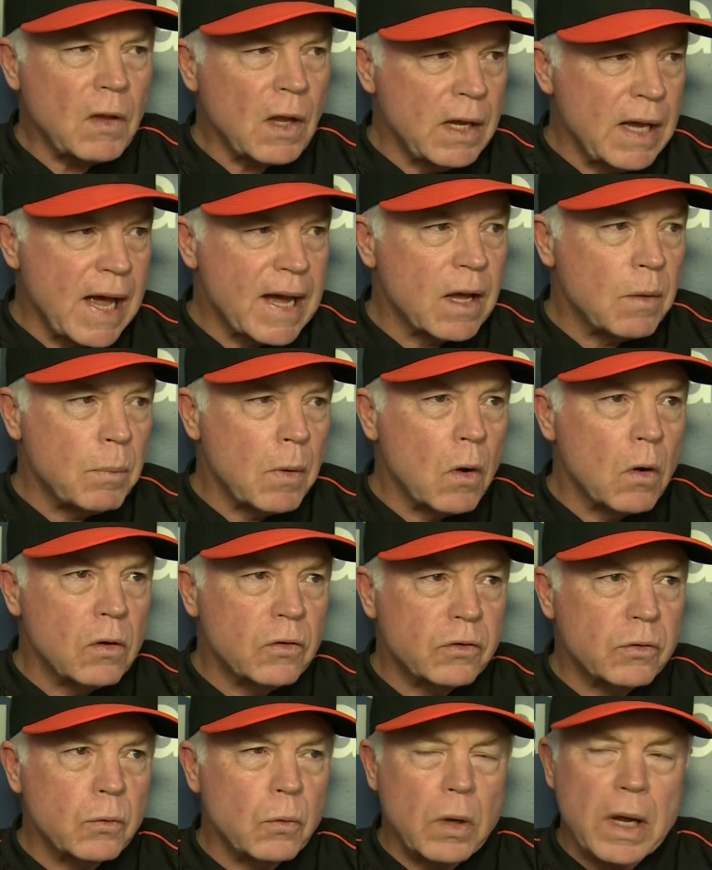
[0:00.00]

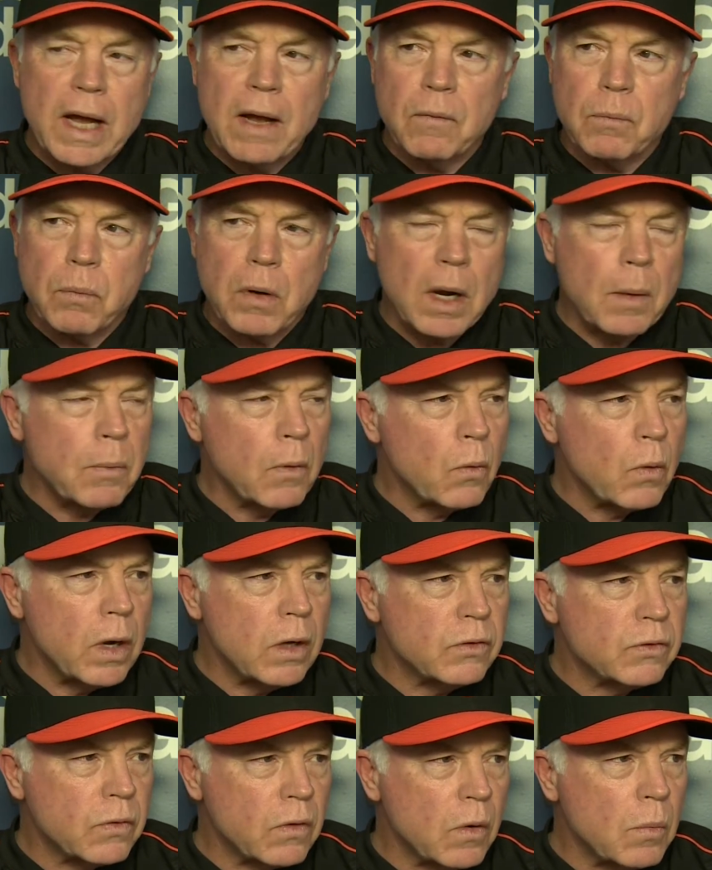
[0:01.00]
Yakubonis will have proper
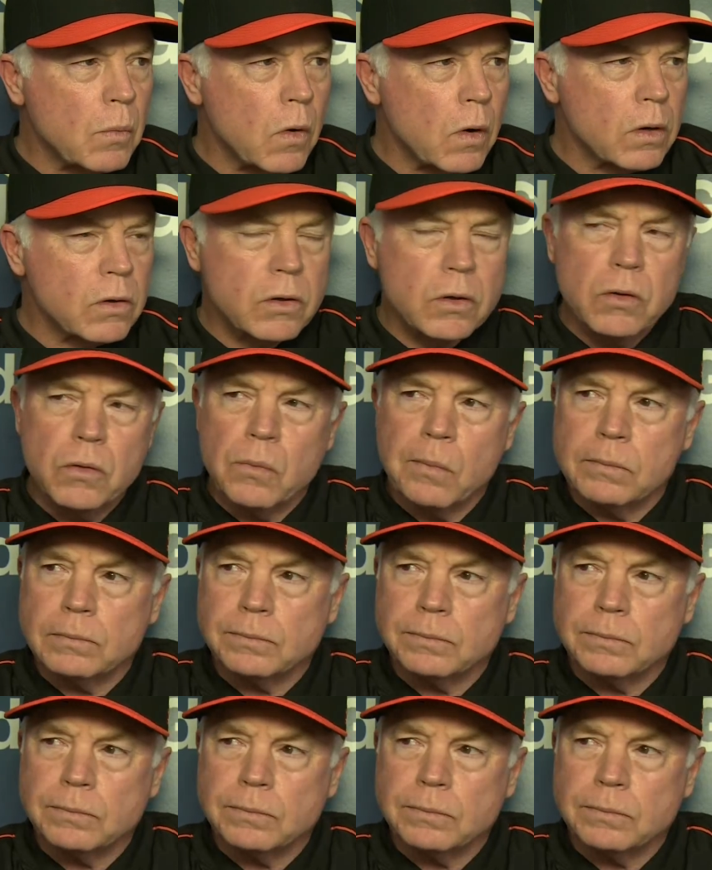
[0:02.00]
rest for tomorrow, too.